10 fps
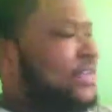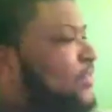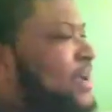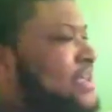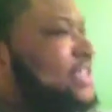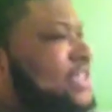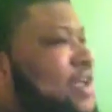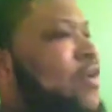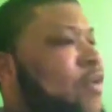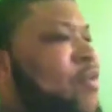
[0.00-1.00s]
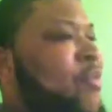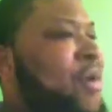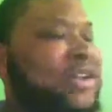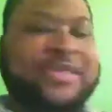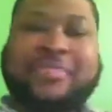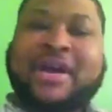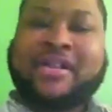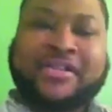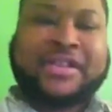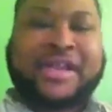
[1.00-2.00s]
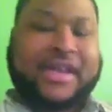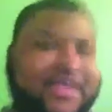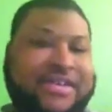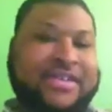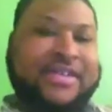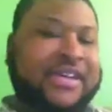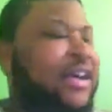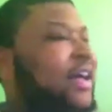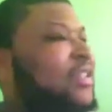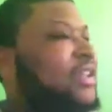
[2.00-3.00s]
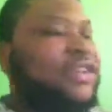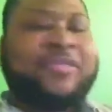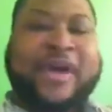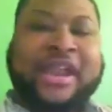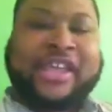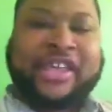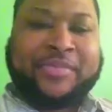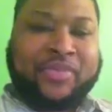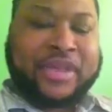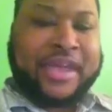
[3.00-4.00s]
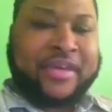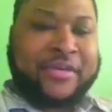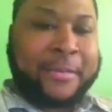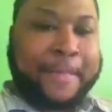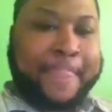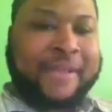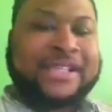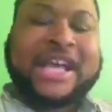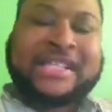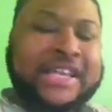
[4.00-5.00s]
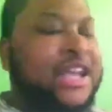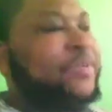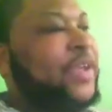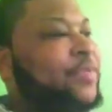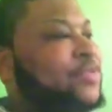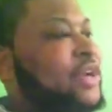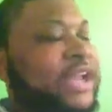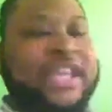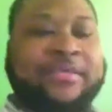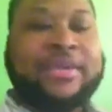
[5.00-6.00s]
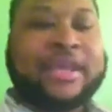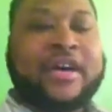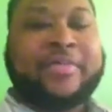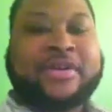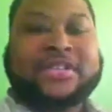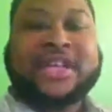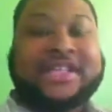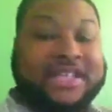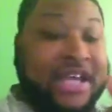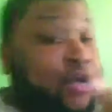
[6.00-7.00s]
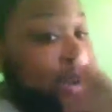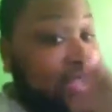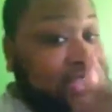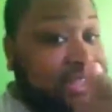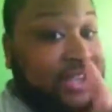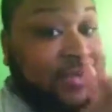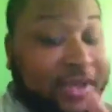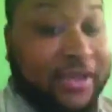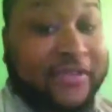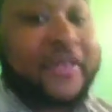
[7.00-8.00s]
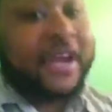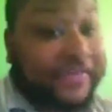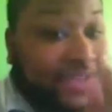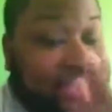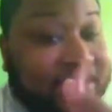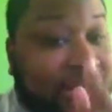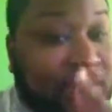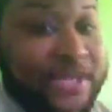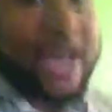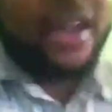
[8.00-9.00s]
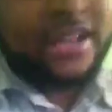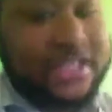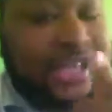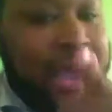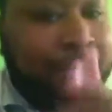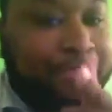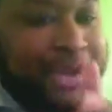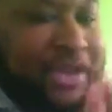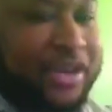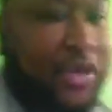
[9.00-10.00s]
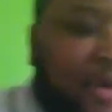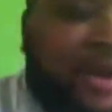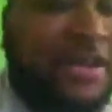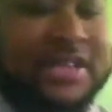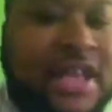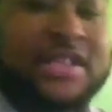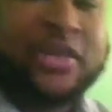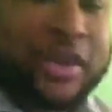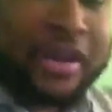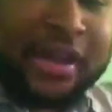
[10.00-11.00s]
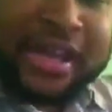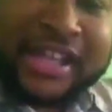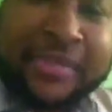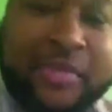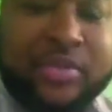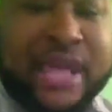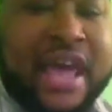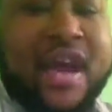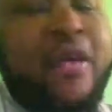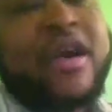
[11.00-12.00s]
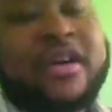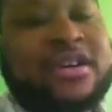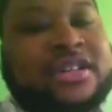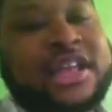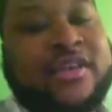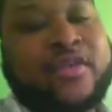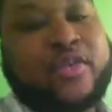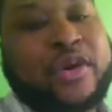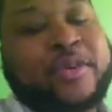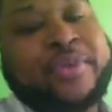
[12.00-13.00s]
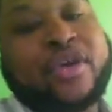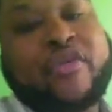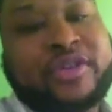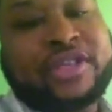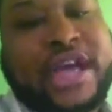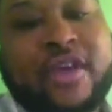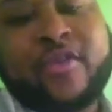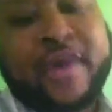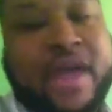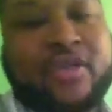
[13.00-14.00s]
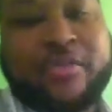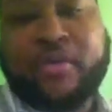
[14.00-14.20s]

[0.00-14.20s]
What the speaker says: You are so much better than that. Don't let nobody keep you down. A lot of times people try to keep you down because they see your gift, they see your talent, they see how big you are on the inside. So they want to keep you down because they don't want to be overshadowed by you.